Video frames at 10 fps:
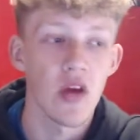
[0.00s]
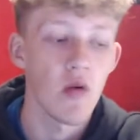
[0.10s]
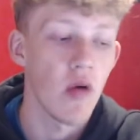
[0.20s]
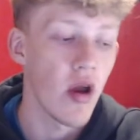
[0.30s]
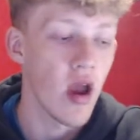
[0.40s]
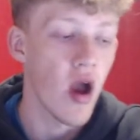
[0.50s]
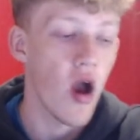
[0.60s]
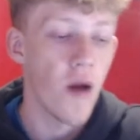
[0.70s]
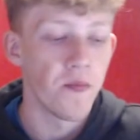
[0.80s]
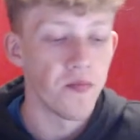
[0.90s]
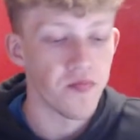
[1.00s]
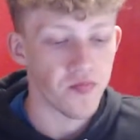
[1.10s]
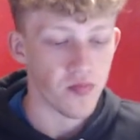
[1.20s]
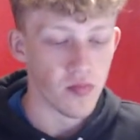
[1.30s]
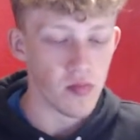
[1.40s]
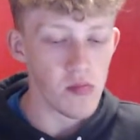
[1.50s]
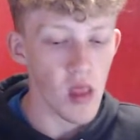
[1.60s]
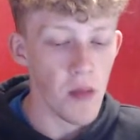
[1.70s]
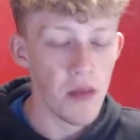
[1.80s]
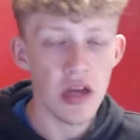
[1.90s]
Don't worry. Um,
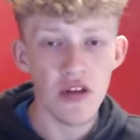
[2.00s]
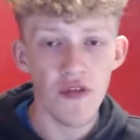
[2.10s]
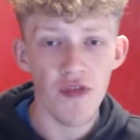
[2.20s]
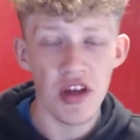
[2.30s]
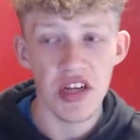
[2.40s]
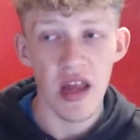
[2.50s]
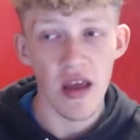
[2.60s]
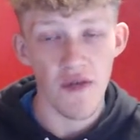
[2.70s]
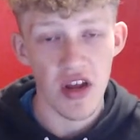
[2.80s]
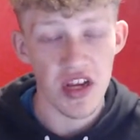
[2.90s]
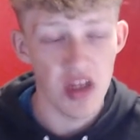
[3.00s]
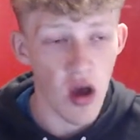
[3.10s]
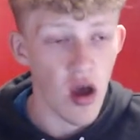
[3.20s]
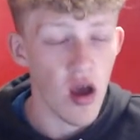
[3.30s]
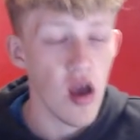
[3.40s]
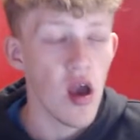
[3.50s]
yeah, it's just a fresh slate, a fresh start.